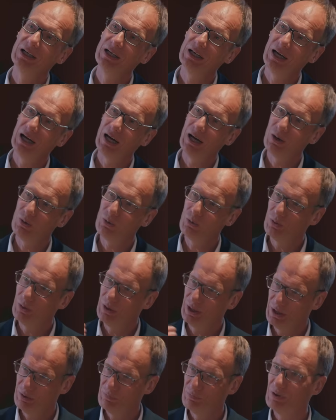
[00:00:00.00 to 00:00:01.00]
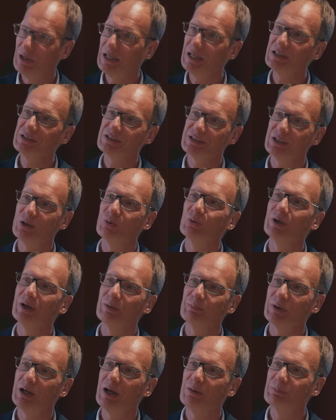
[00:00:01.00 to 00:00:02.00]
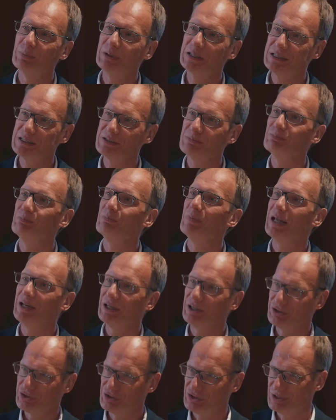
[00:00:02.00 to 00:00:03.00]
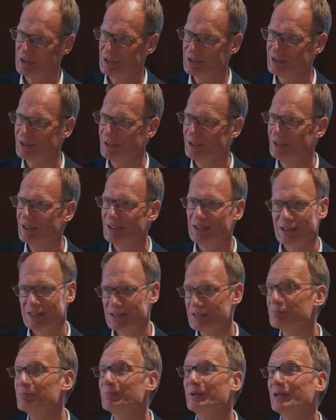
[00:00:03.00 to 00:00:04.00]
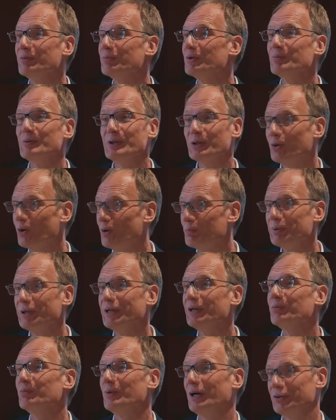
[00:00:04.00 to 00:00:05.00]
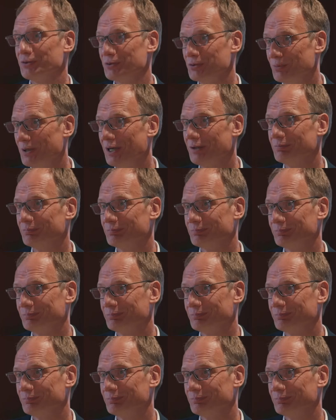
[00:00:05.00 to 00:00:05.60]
how have legacy OEM companies managed this. Doesn't mean we will copy it one-to-one.